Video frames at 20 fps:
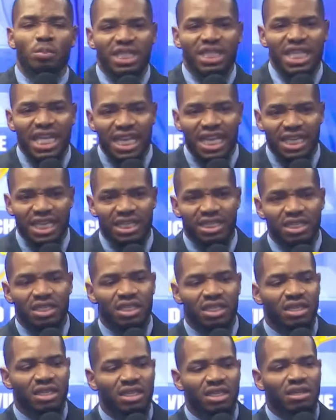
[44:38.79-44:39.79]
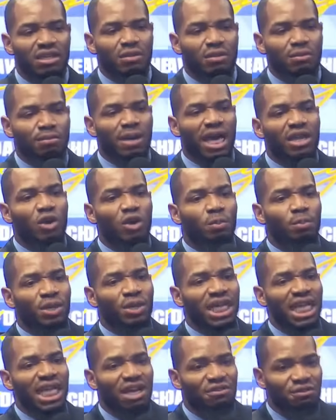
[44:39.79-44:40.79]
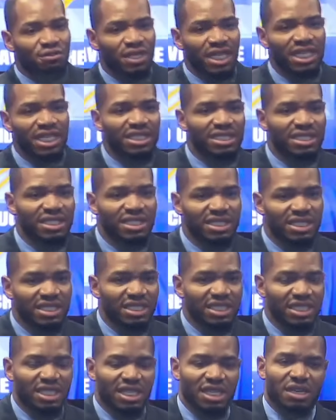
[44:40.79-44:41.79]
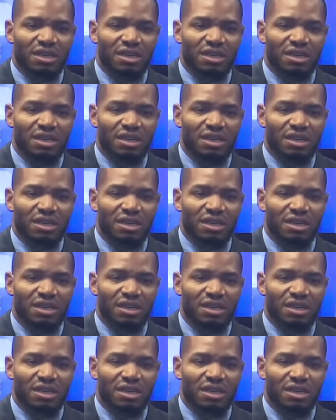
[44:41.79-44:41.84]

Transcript: obtained by your prayerfulness,